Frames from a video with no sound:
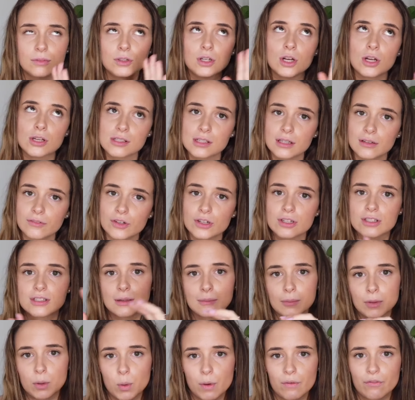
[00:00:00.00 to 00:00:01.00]
nursing first,
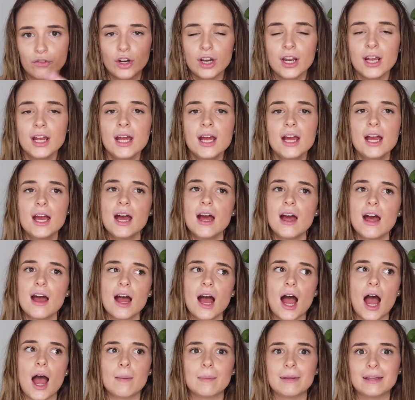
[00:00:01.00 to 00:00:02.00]
then midwifery,
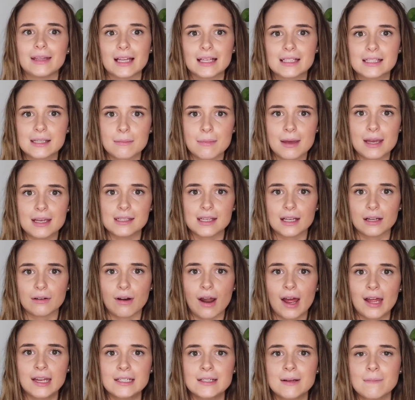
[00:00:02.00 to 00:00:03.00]
I mean, that's amazing,
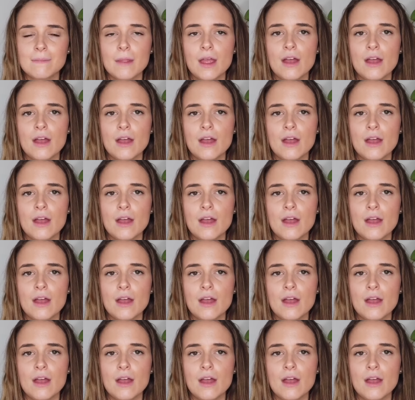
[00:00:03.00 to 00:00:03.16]
right?